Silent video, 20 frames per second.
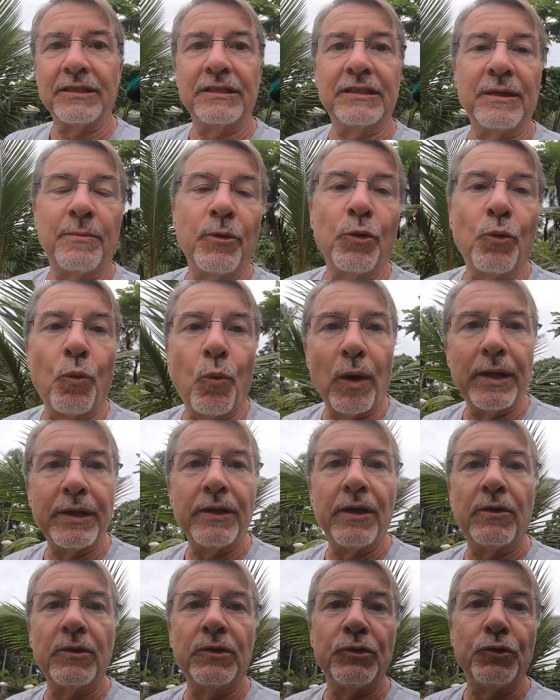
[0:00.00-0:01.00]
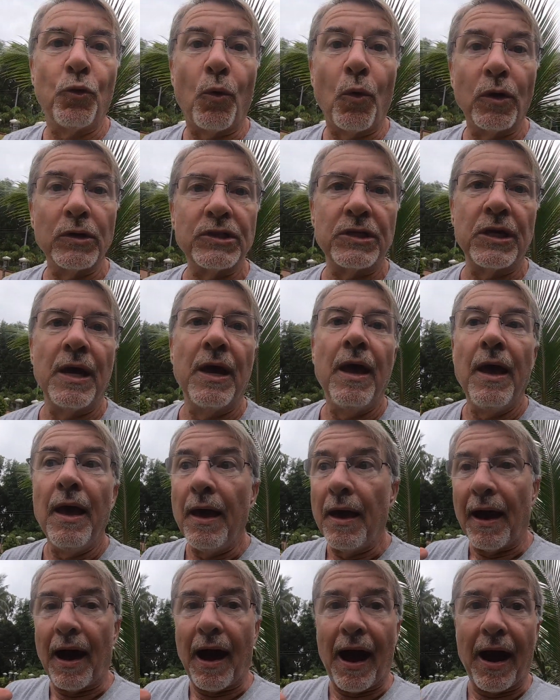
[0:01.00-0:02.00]
and some of the window and doors
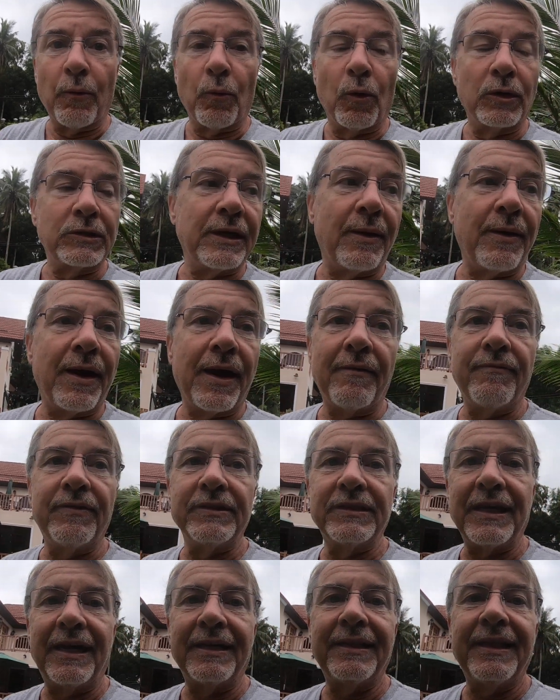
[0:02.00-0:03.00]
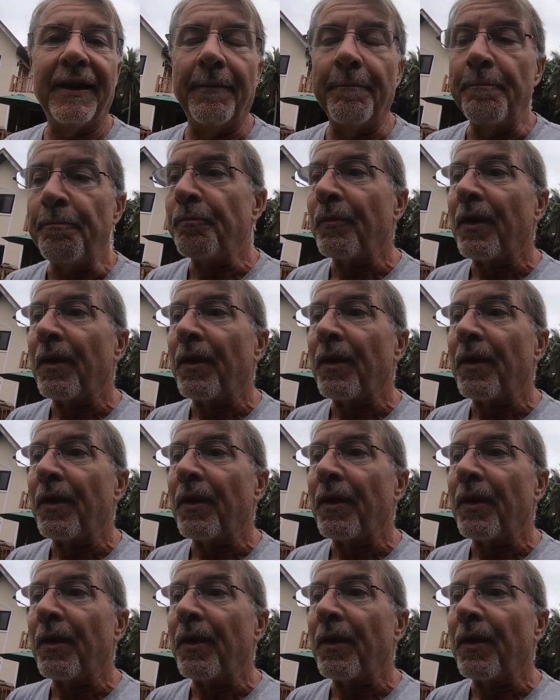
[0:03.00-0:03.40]
ironworks that we have inside there.